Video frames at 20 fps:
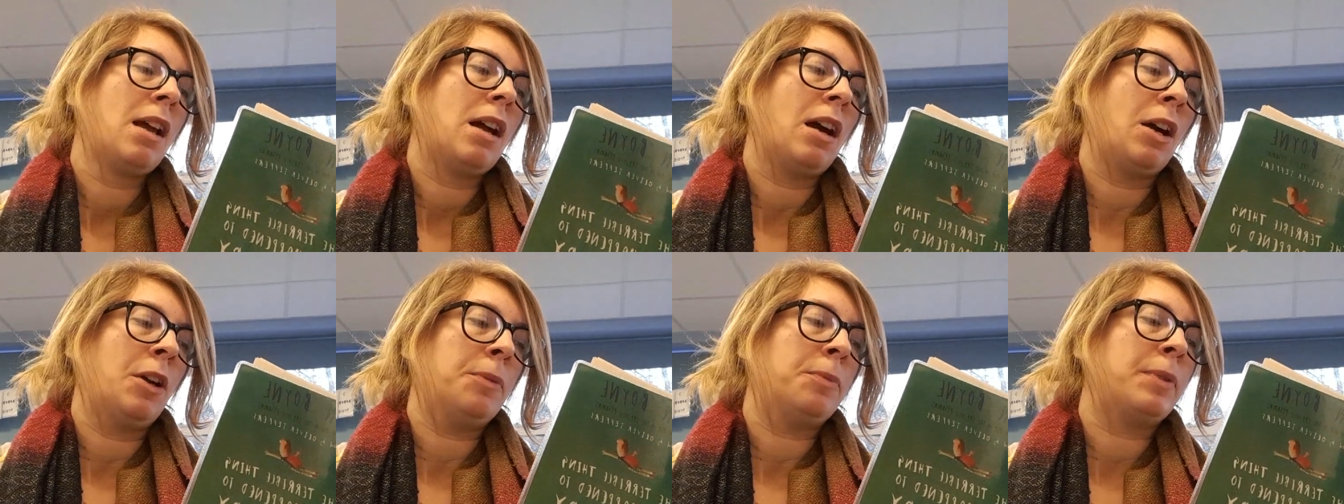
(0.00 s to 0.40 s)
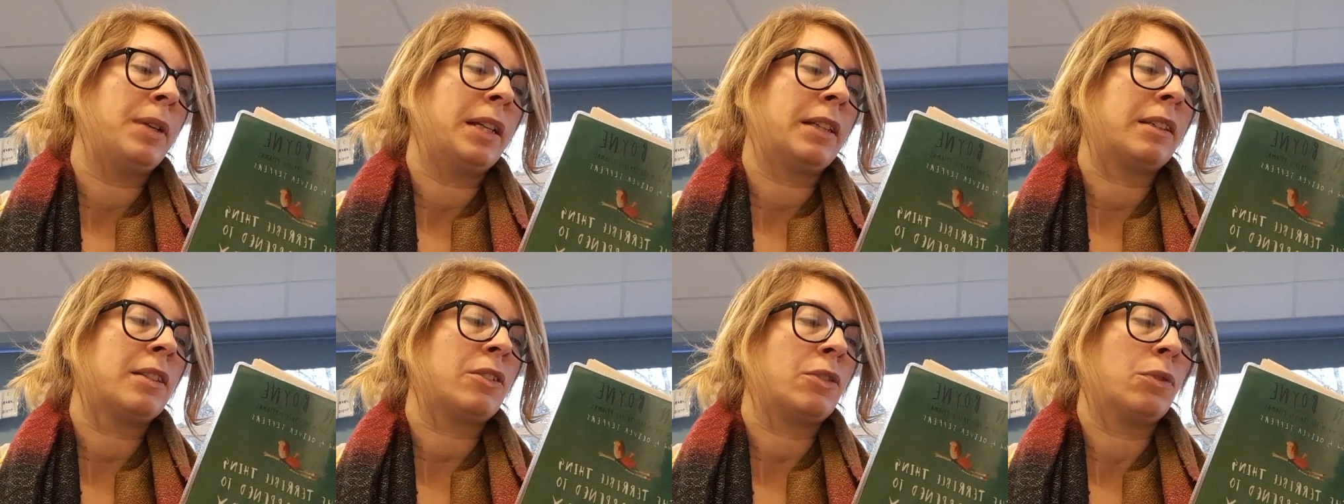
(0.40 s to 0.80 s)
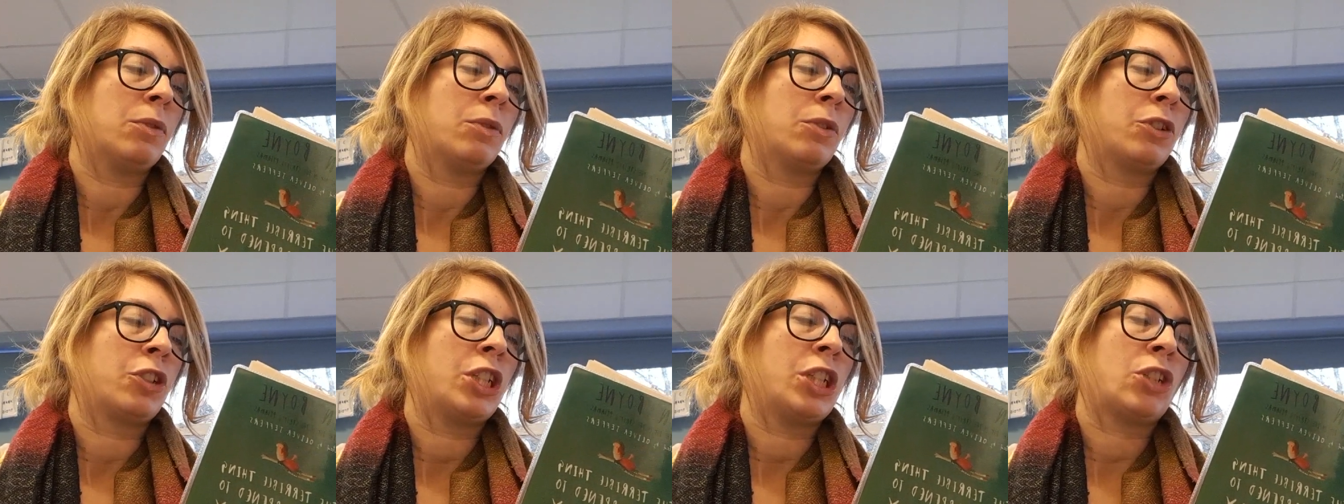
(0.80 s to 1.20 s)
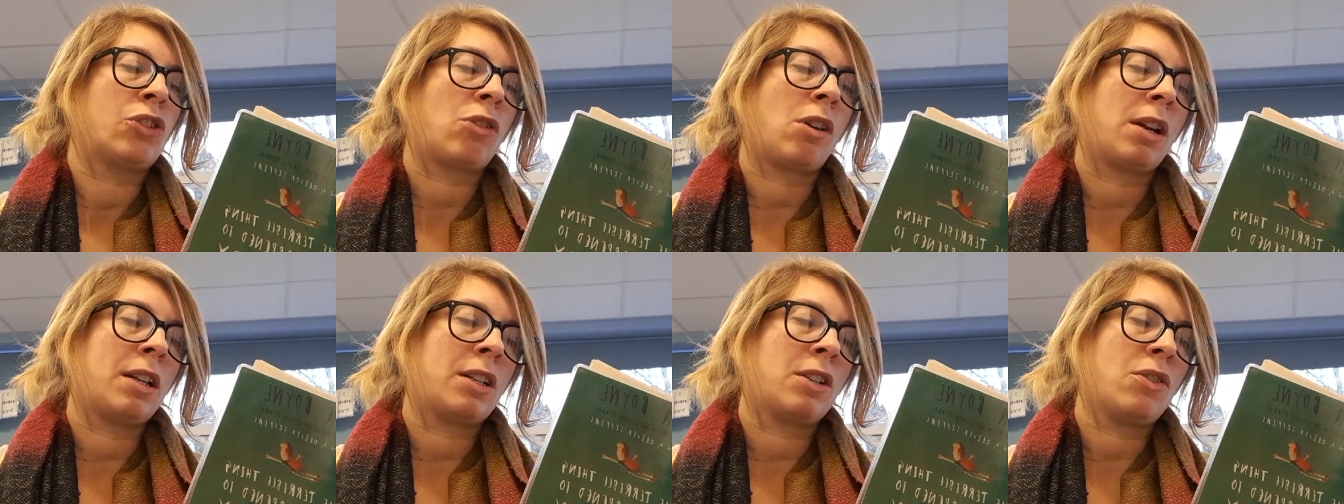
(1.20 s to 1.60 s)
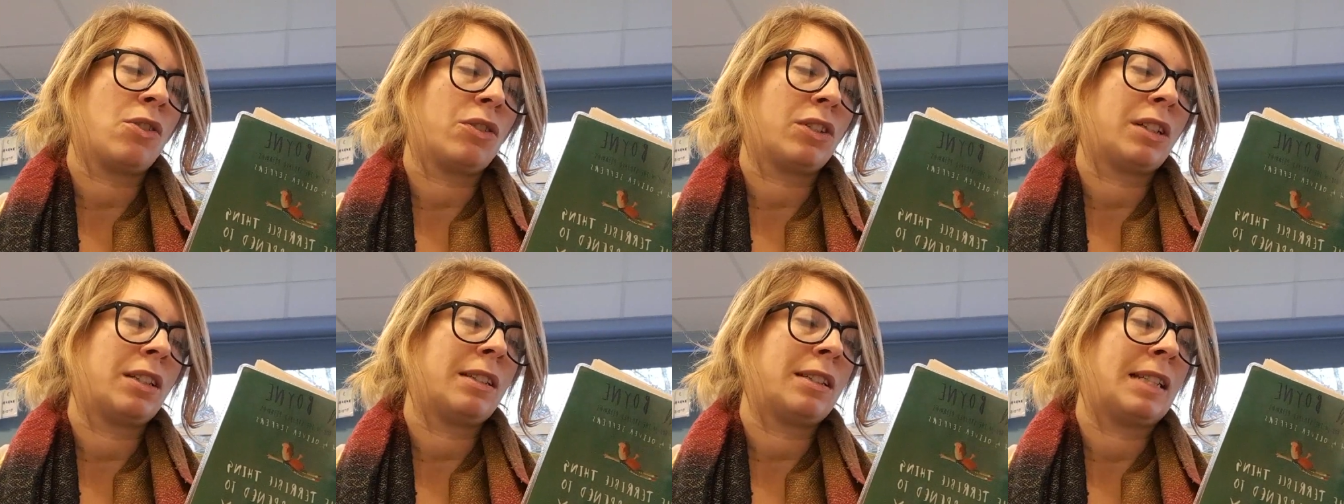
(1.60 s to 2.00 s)
Opening the door, she tried
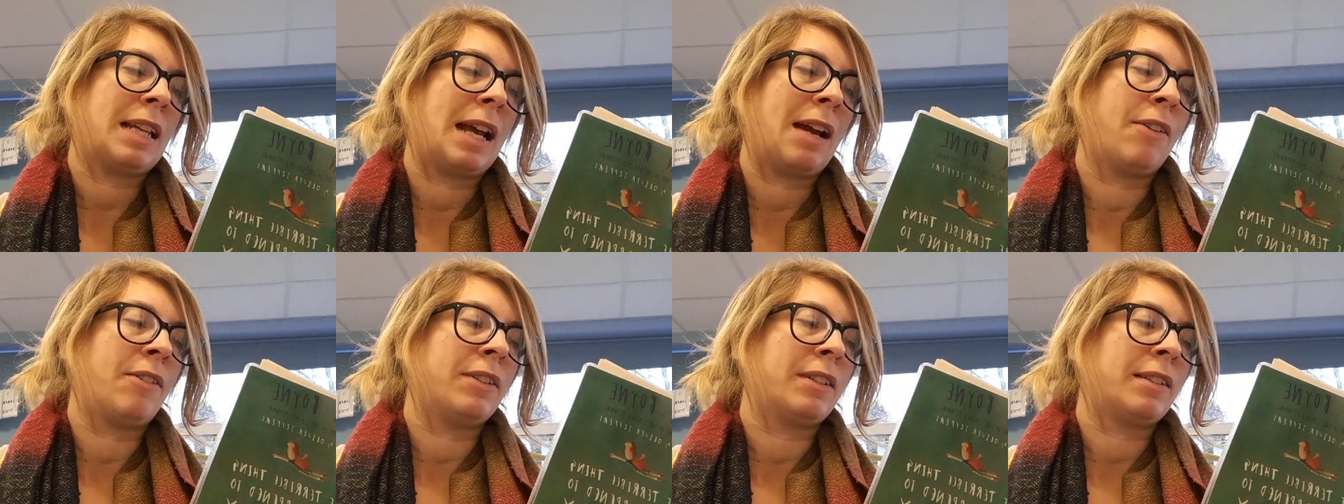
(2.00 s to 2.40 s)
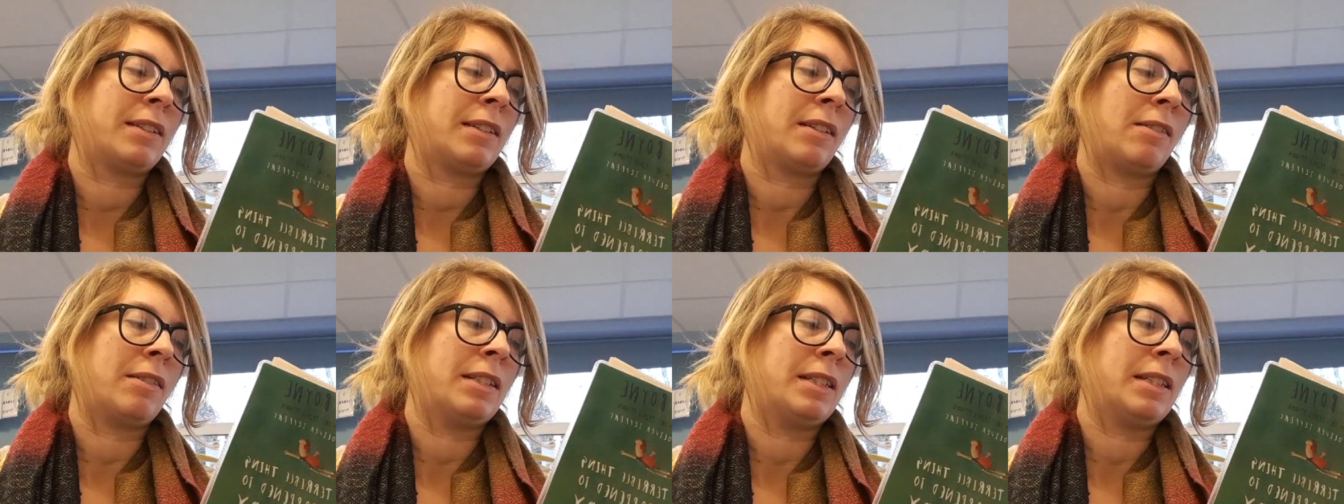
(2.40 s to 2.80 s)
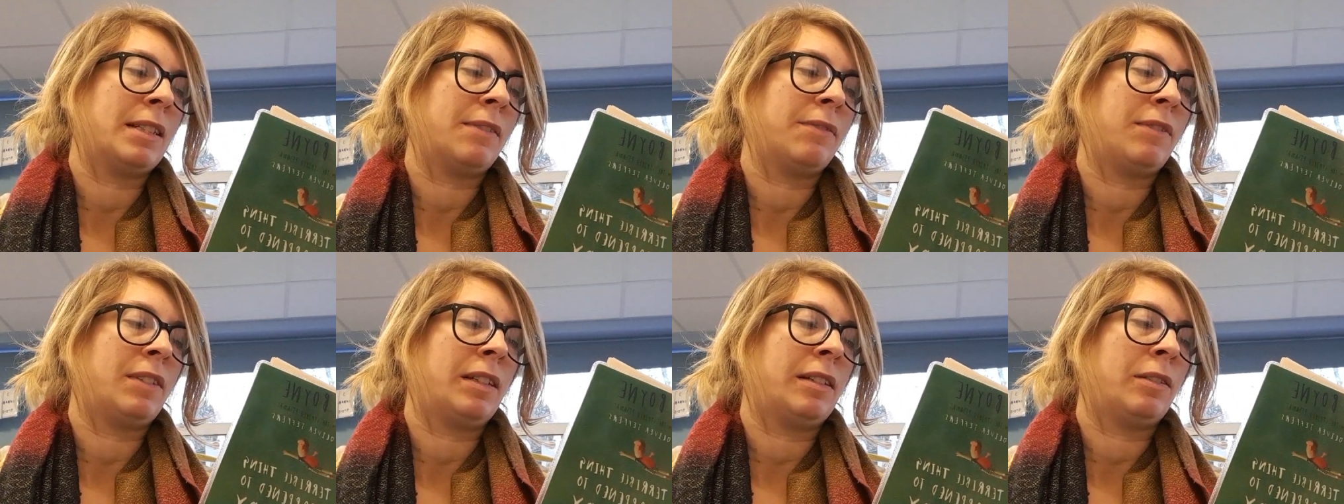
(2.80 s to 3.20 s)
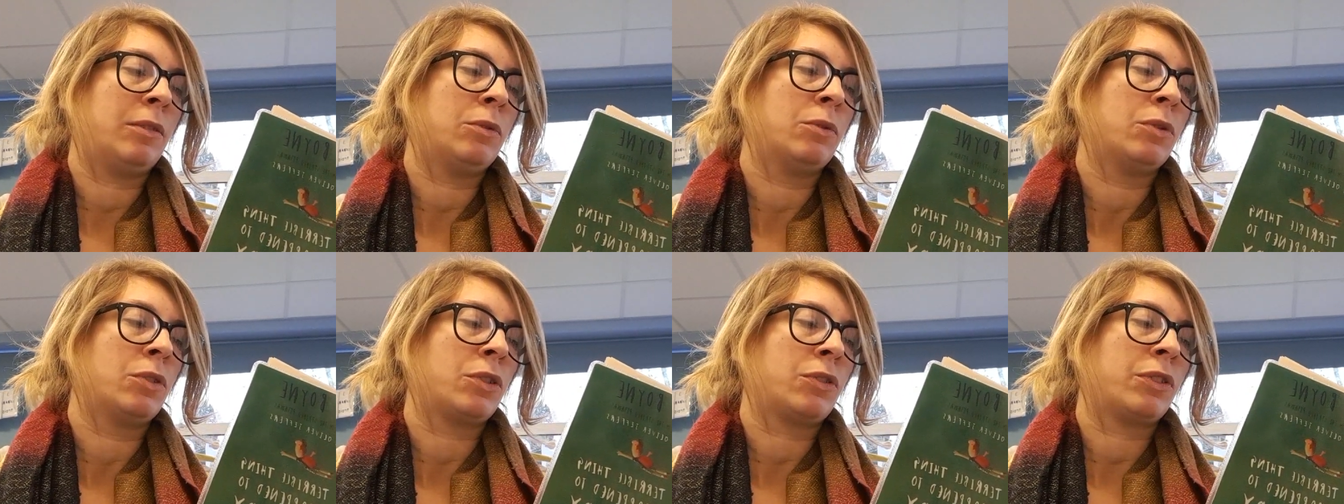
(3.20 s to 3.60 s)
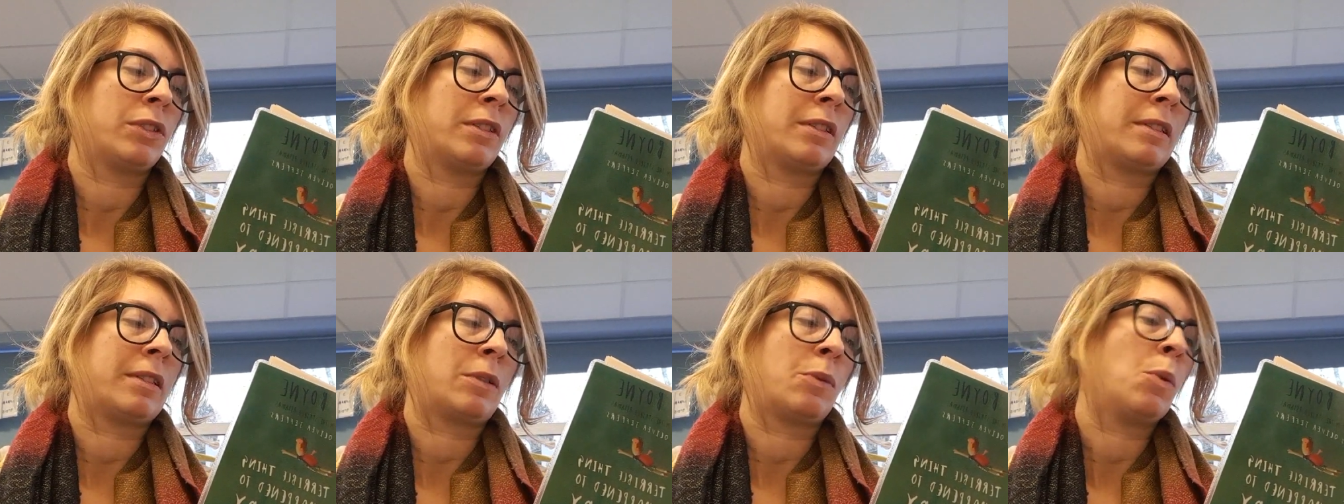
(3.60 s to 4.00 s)
not to stare at the signs of disorder
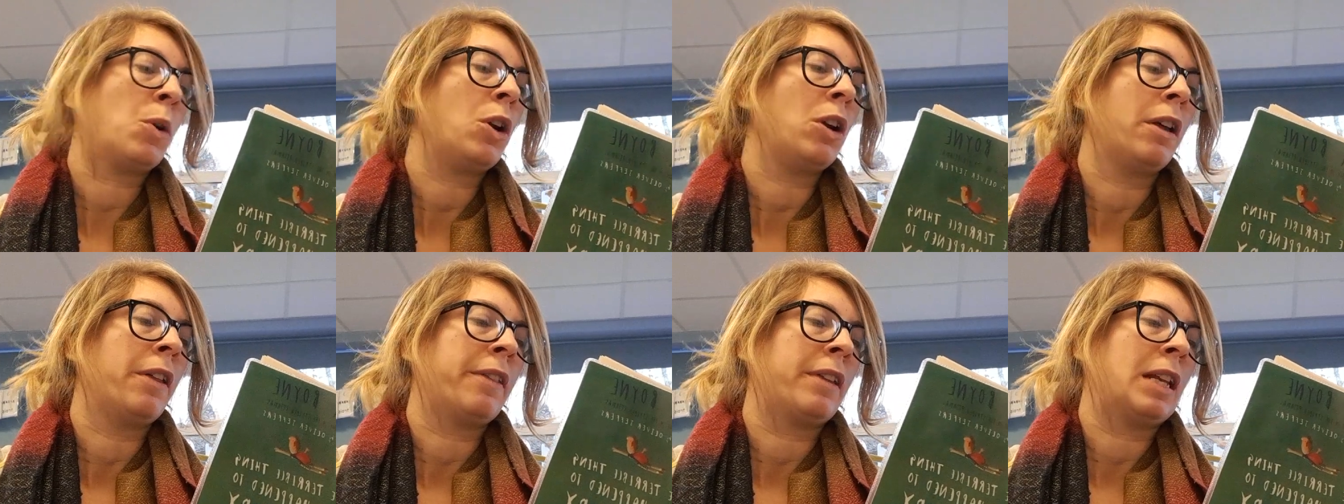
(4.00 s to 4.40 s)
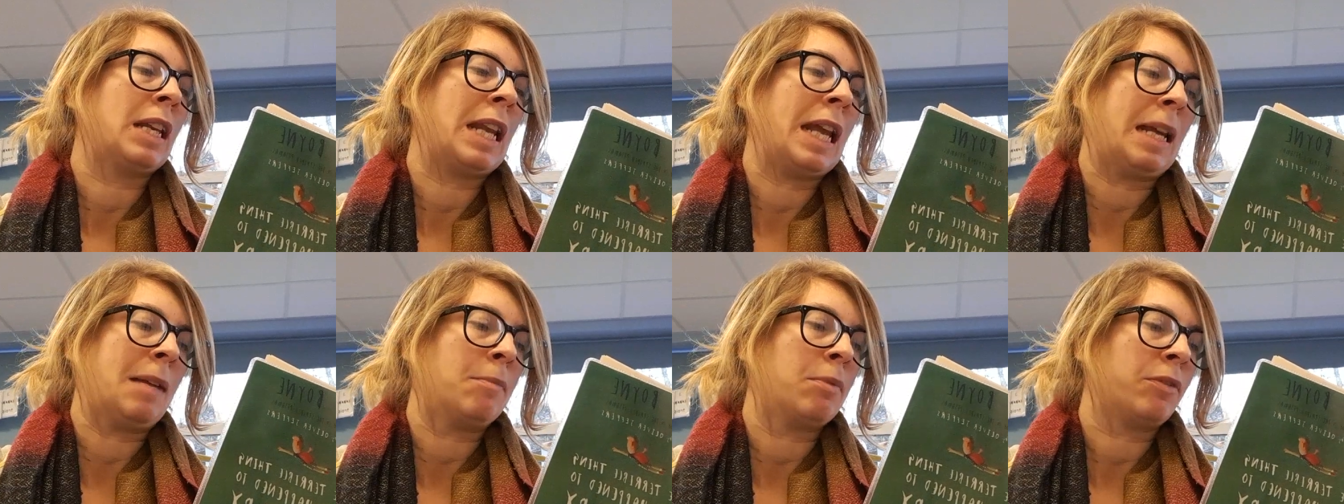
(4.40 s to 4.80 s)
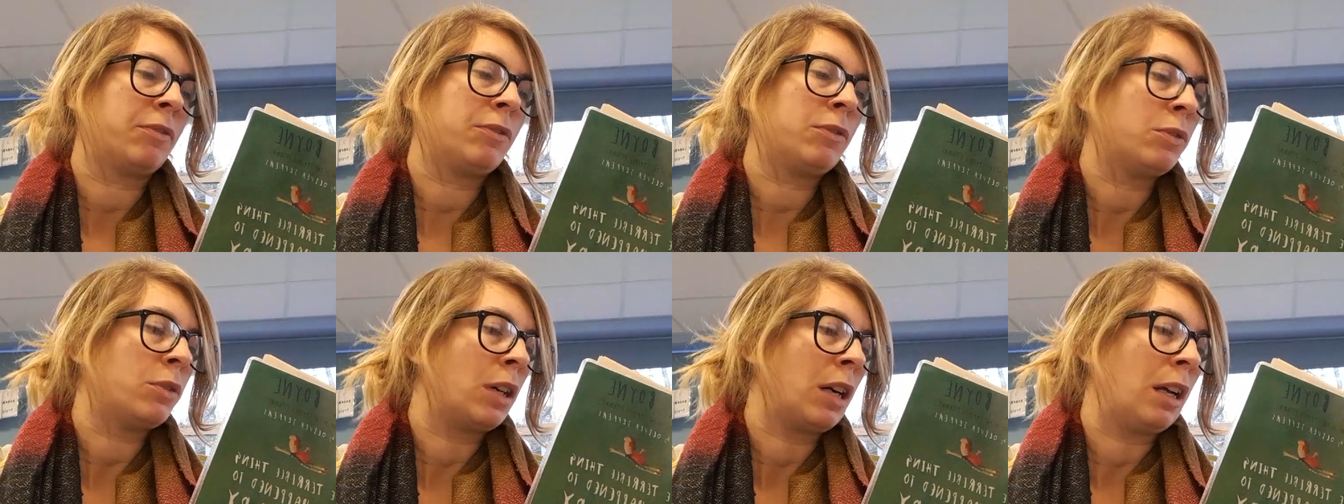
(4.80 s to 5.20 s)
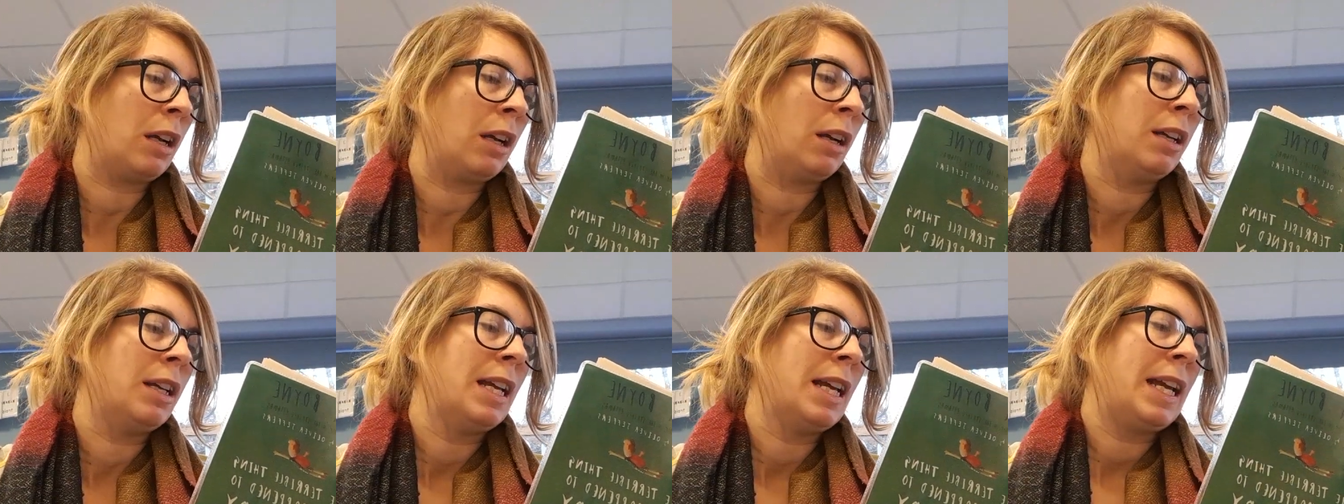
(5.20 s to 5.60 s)
and squalor that lay before her,